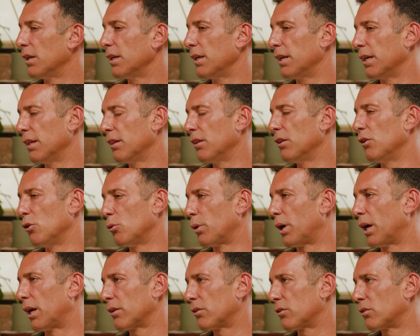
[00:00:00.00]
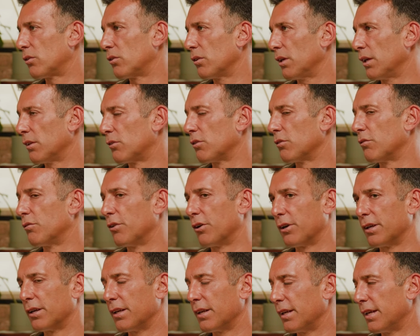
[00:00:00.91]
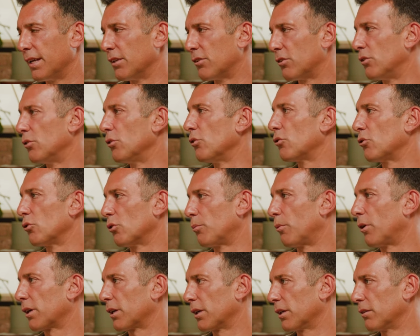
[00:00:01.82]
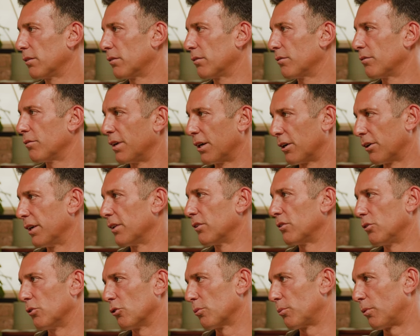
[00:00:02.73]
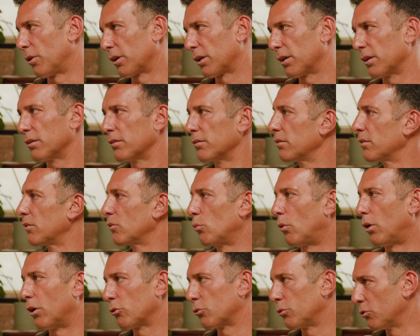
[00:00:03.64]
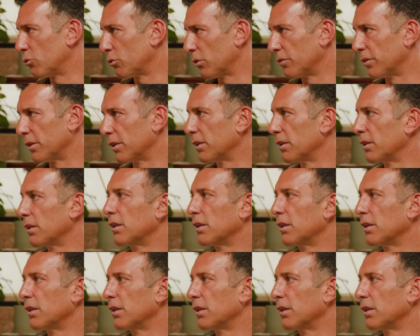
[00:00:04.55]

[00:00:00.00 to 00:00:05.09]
In the US, it's a very institutional market, very institutional market. It's Wall Street driven,